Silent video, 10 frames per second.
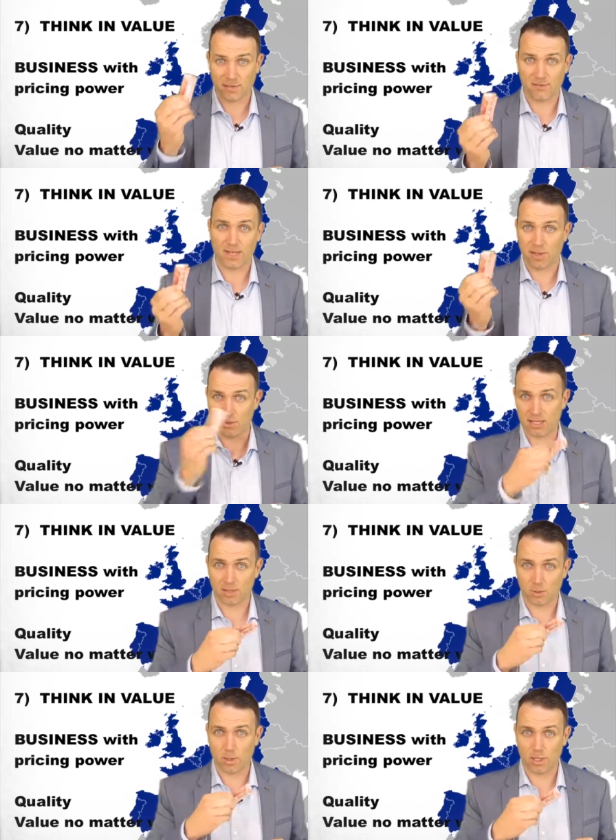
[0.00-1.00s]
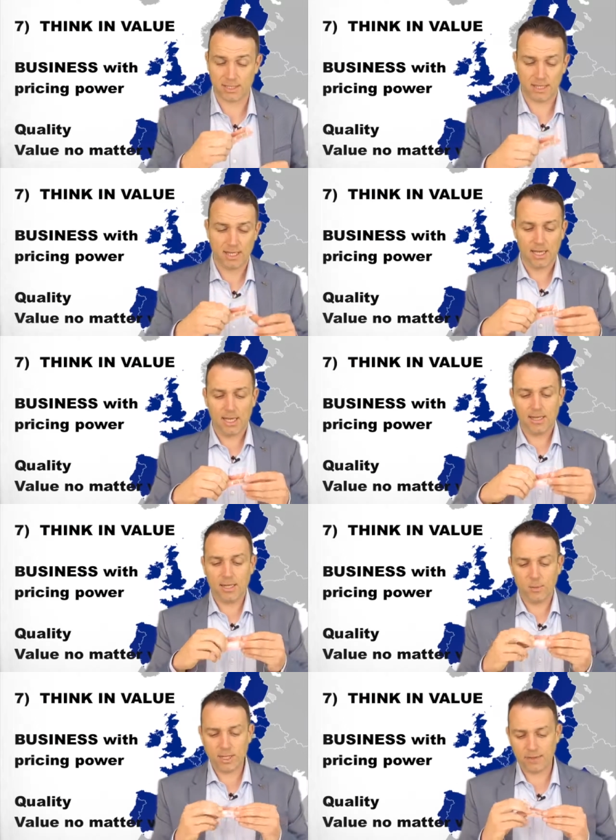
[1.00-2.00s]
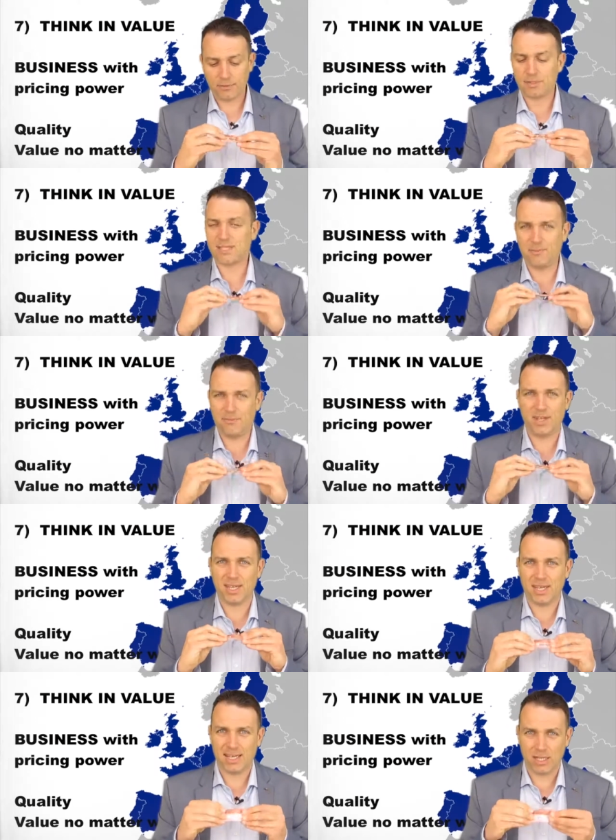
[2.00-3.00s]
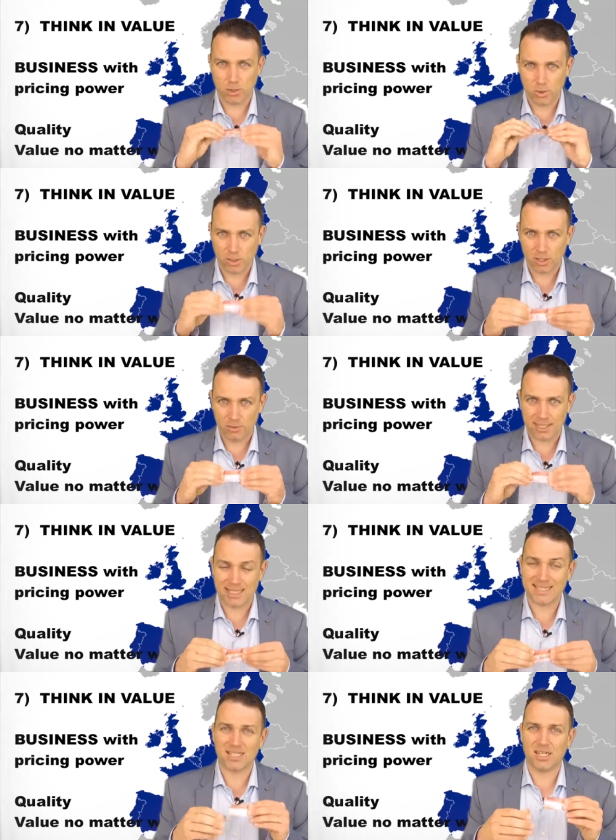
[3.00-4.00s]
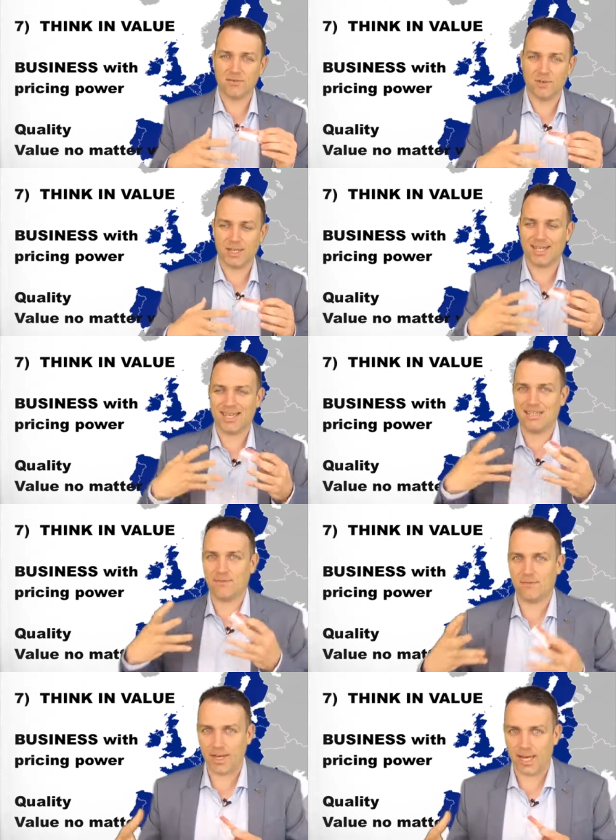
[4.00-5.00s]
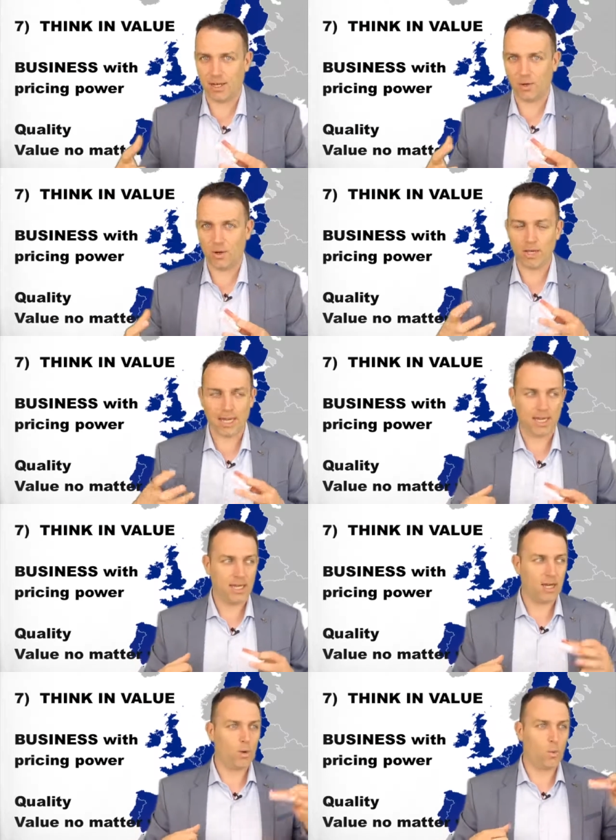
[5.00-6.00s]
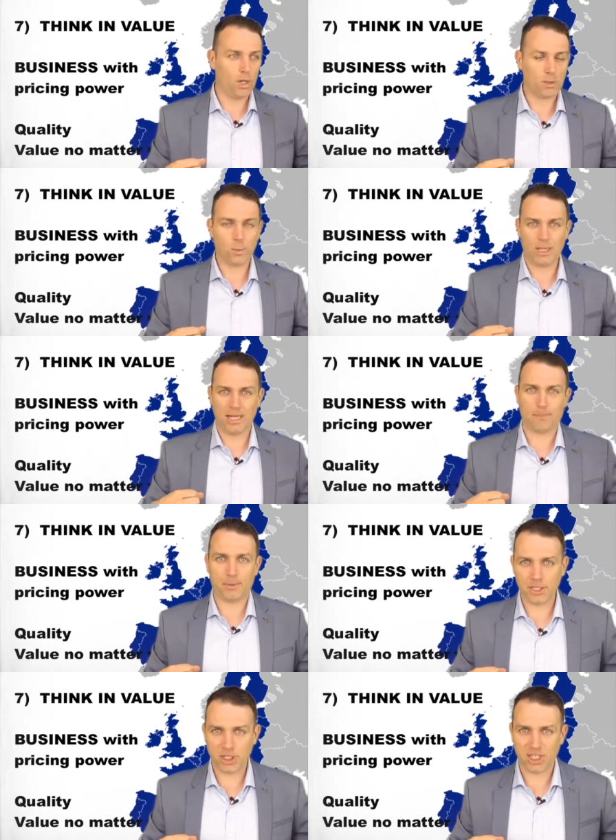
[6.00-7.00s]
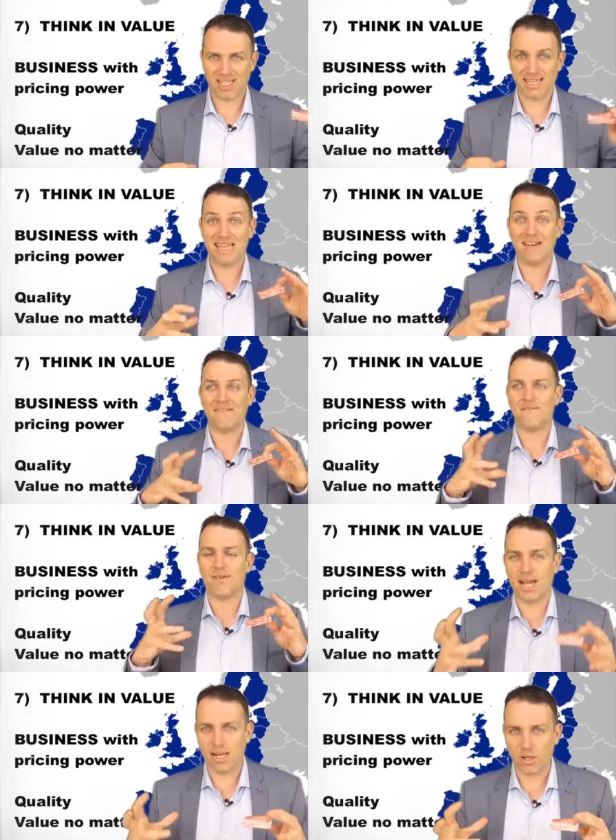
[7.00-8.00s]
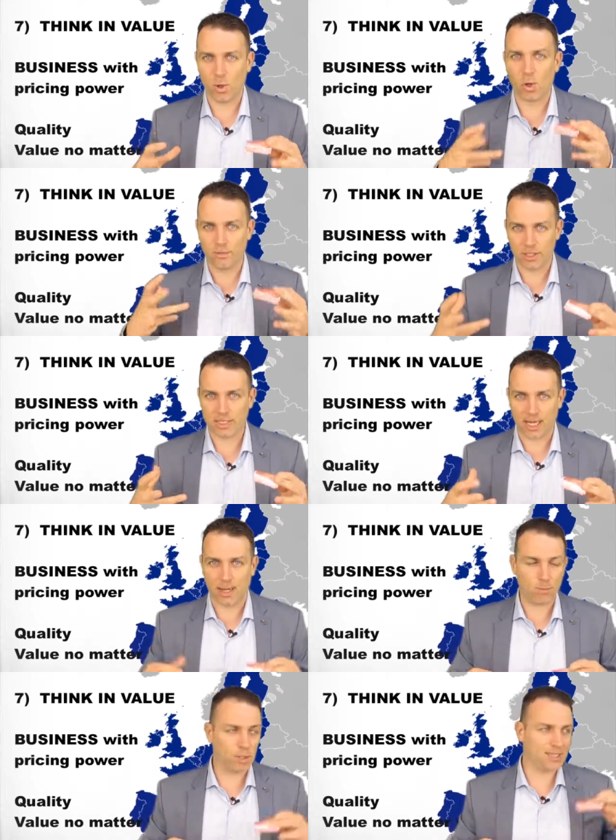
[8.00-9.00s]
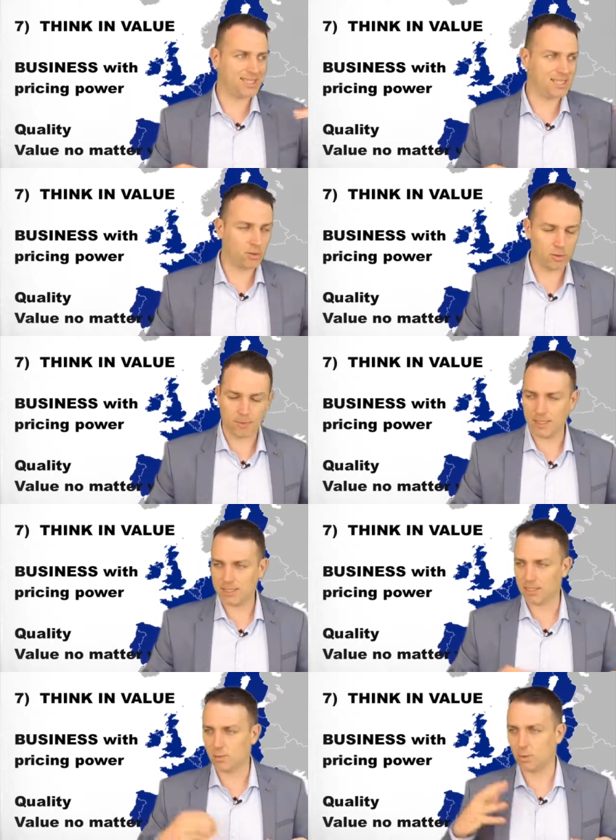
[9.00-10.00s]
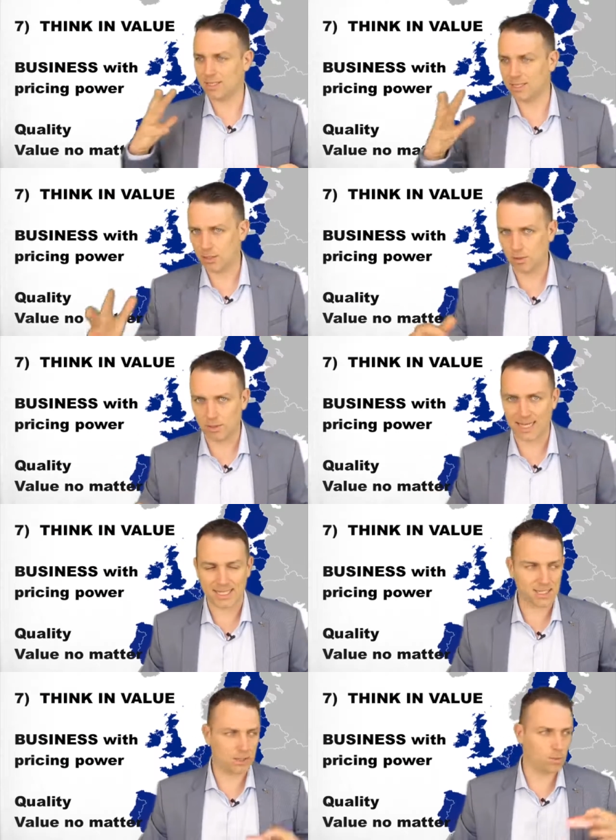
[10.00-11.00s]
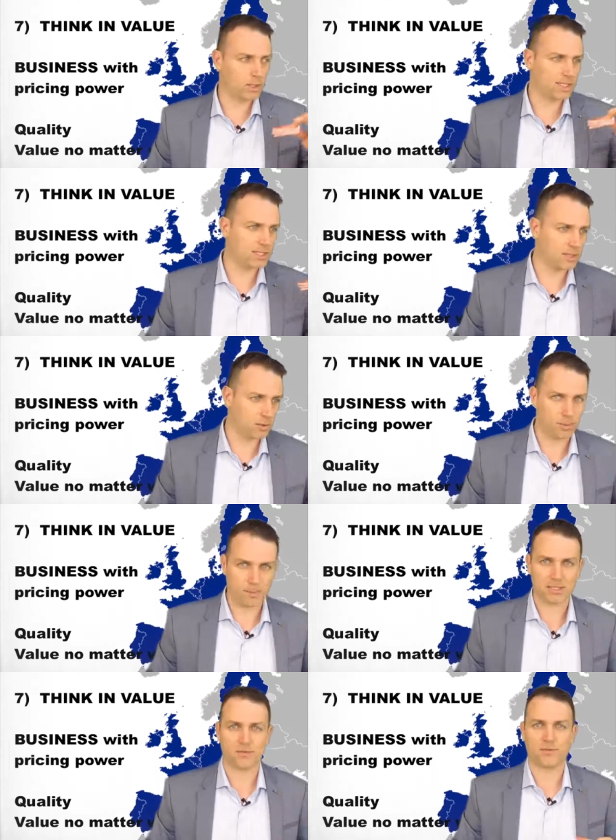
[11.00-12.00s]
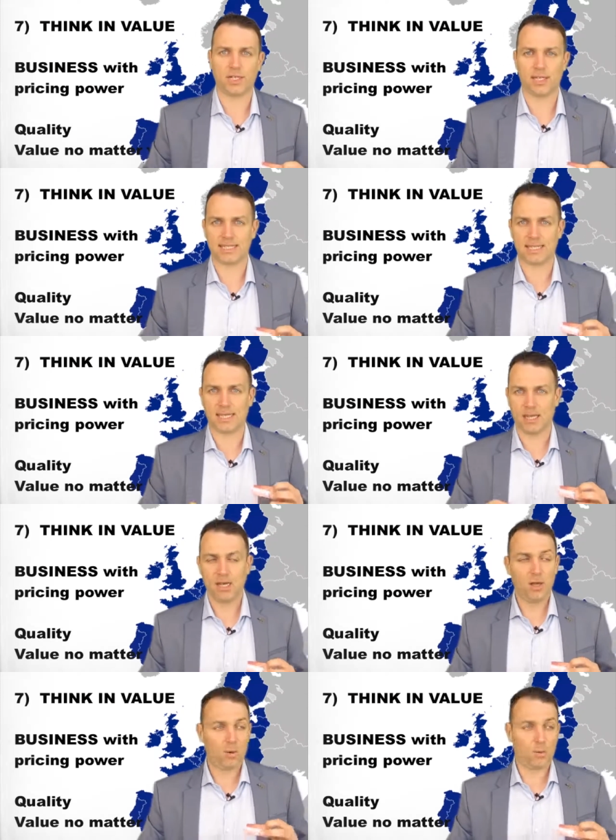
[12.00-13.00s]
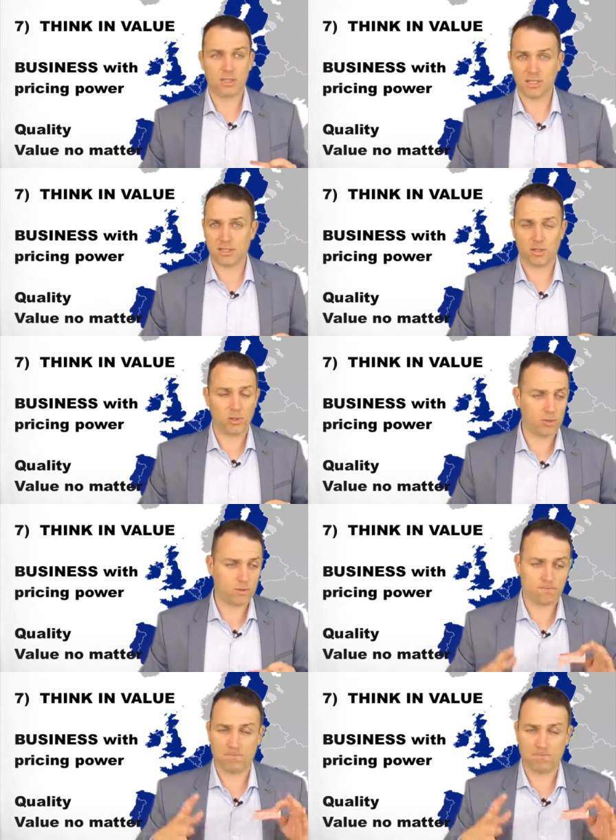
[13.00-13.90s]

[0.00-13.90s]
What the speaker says: of the value that it was, then we have to stop thinking in euros and start thinking in value. Okay, what will appreciate in value over time? What is a good business? What is a good asset? What is a good piece of real estate? What is a good,